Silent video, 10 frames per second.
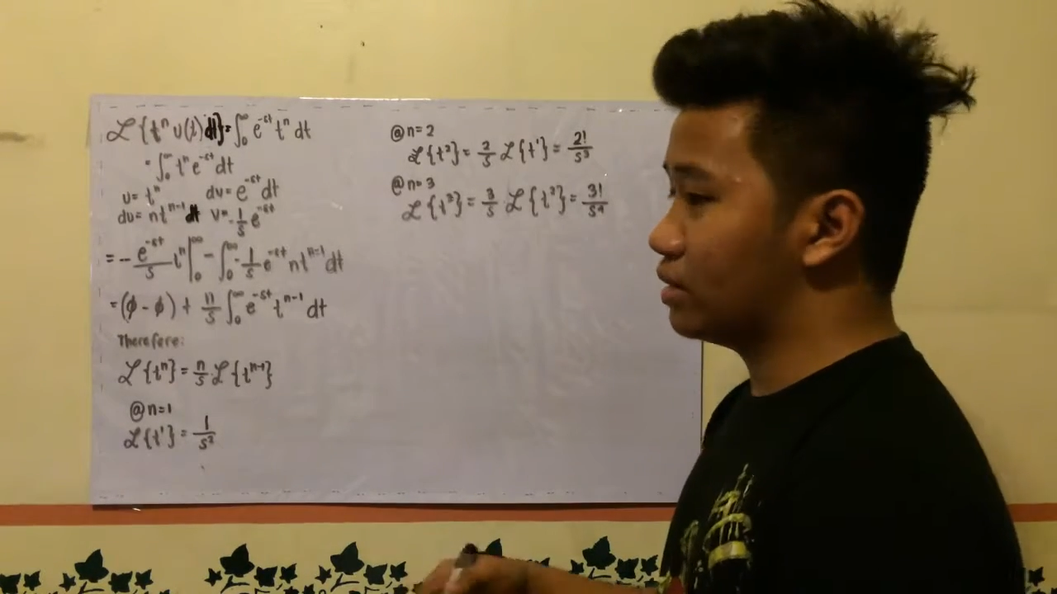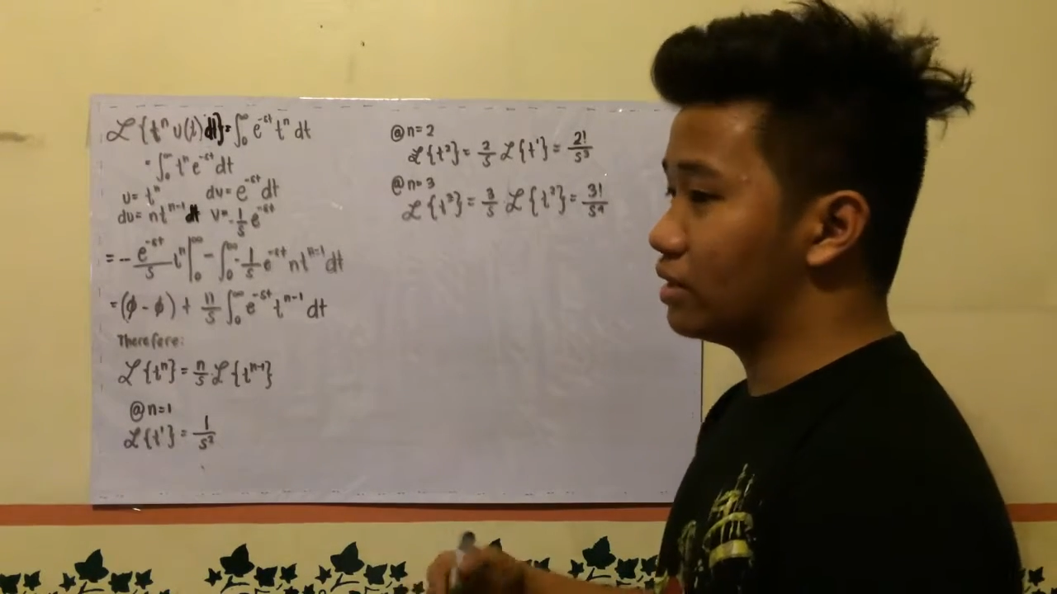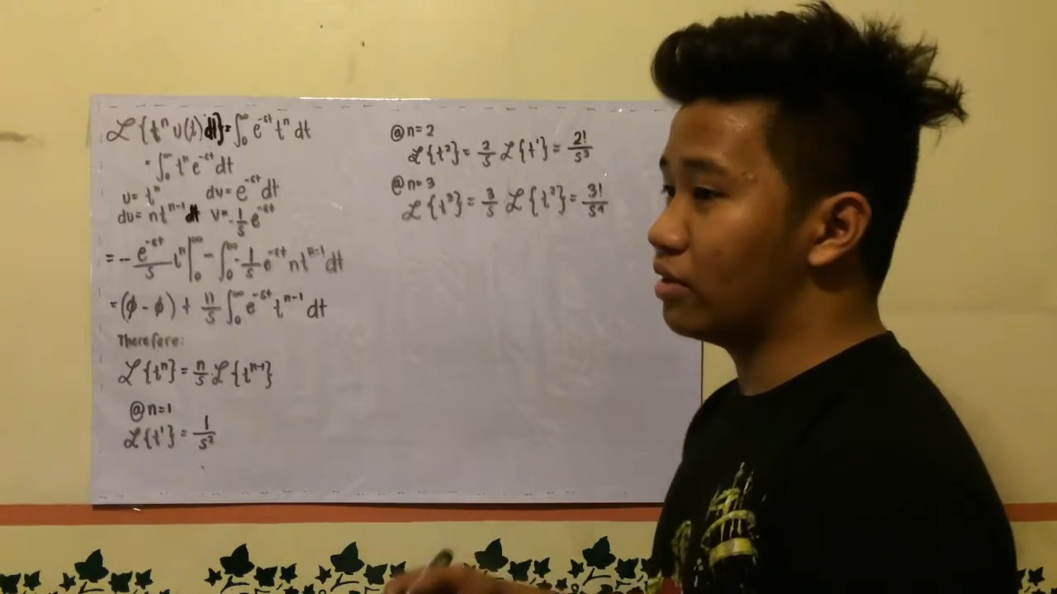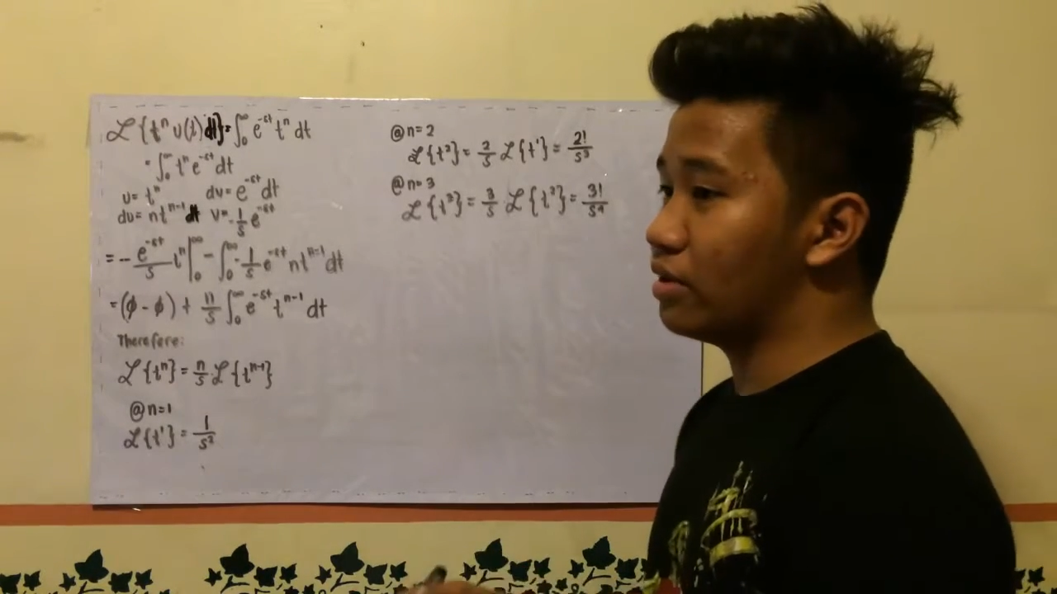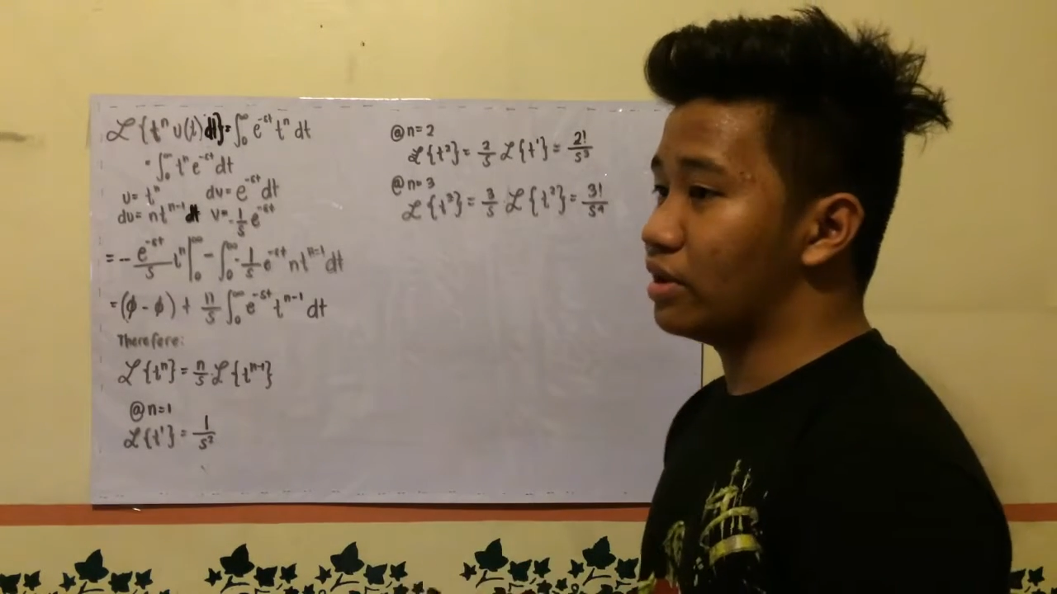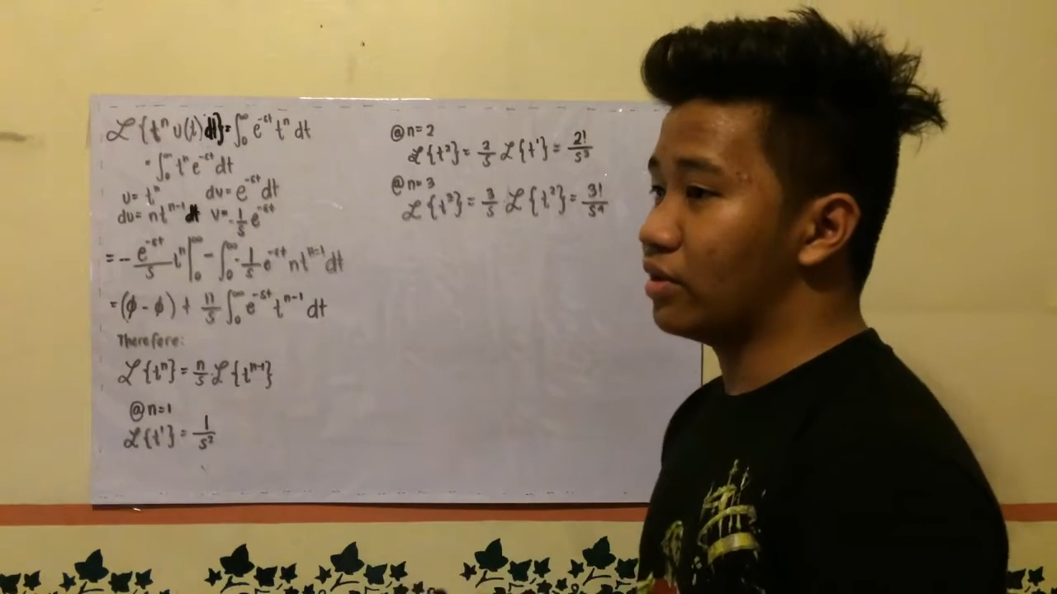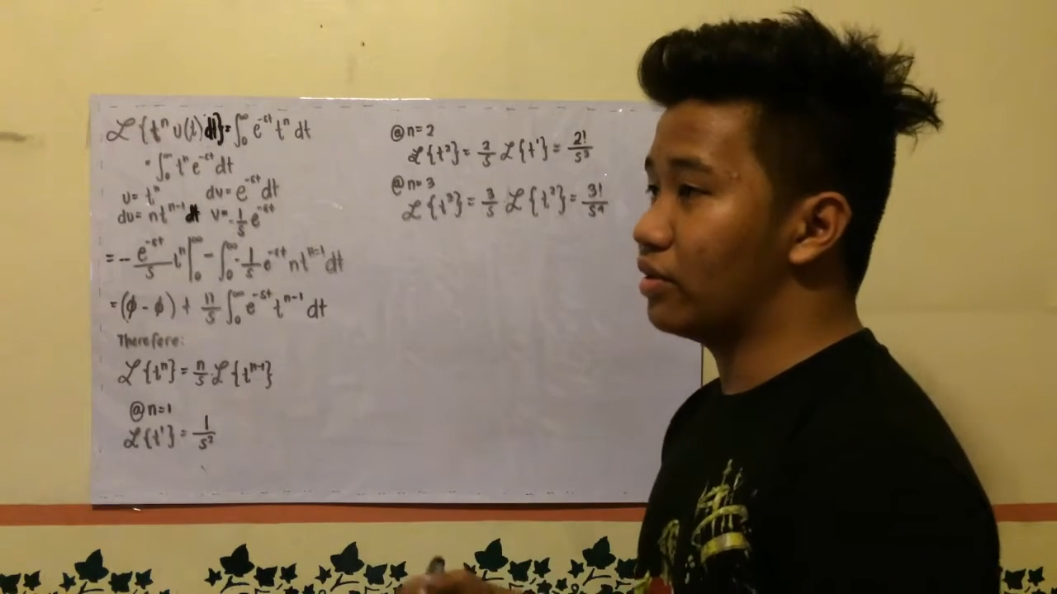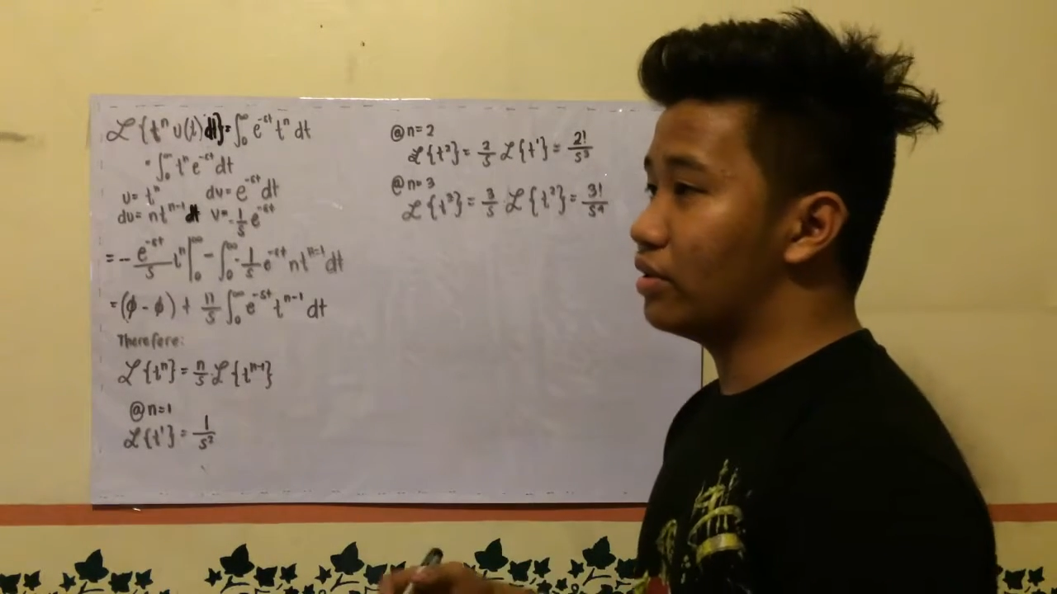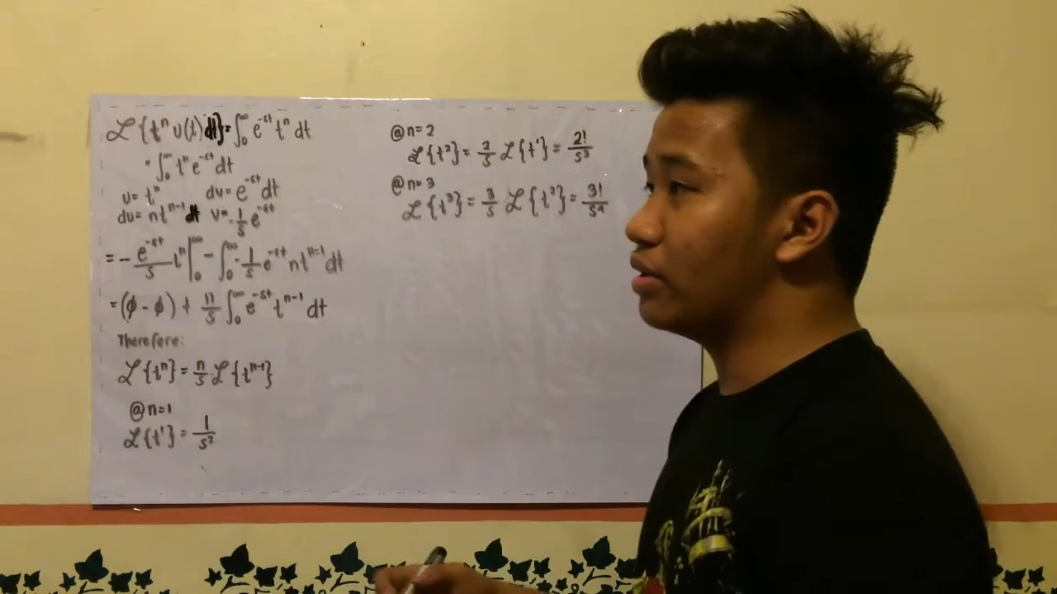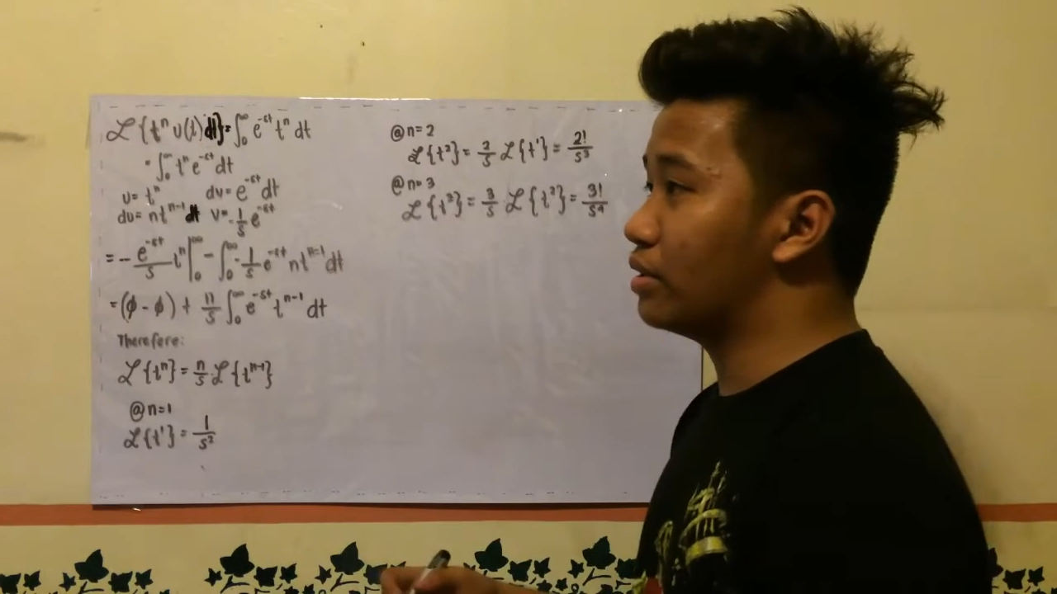recurring
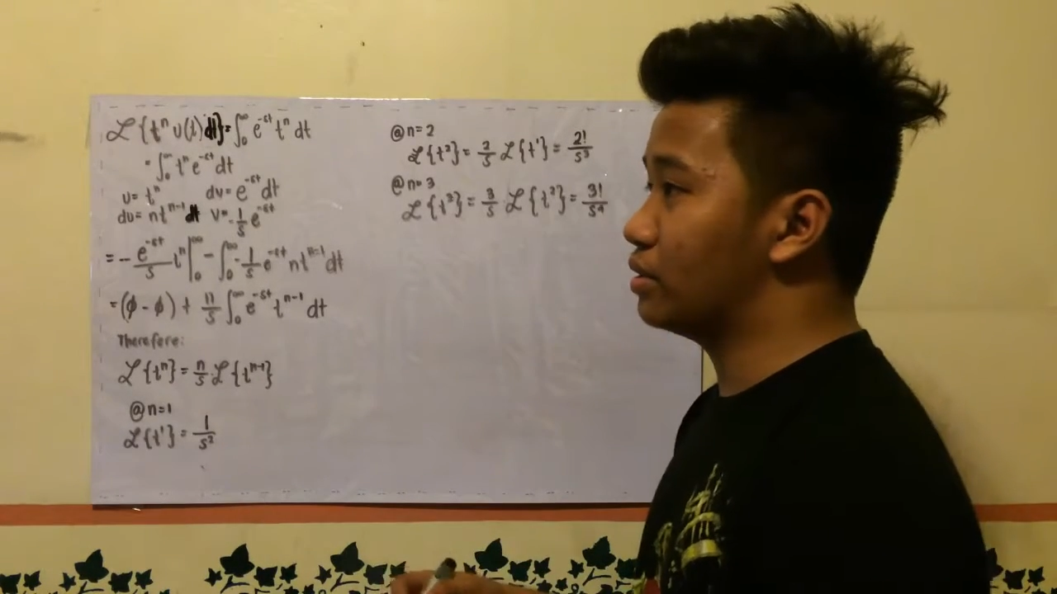or